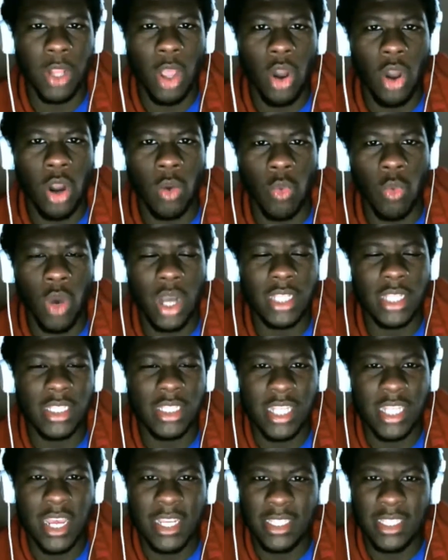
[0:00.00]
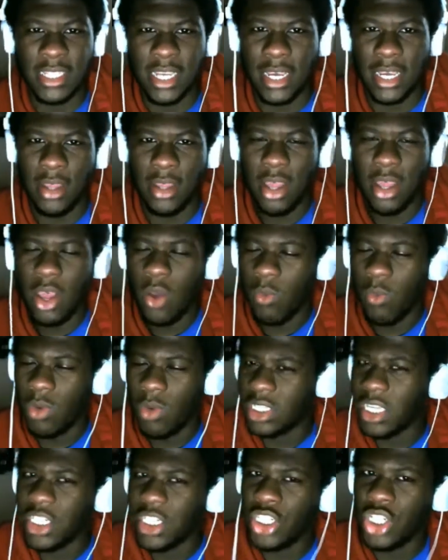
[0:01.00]
are once they
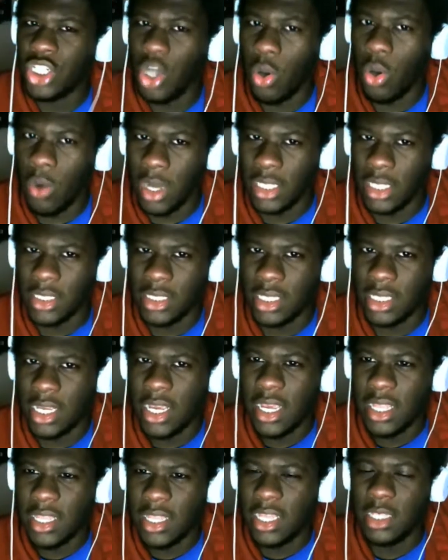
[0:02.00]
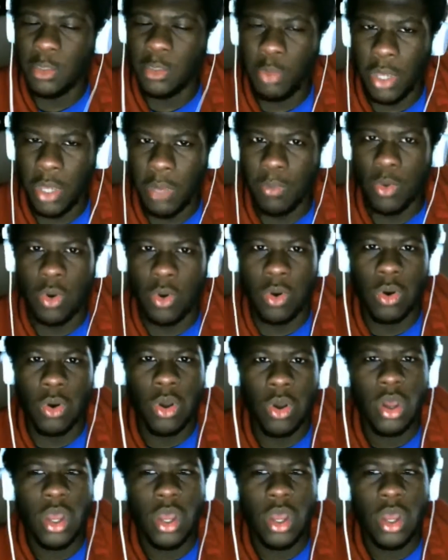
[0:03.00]
show us these people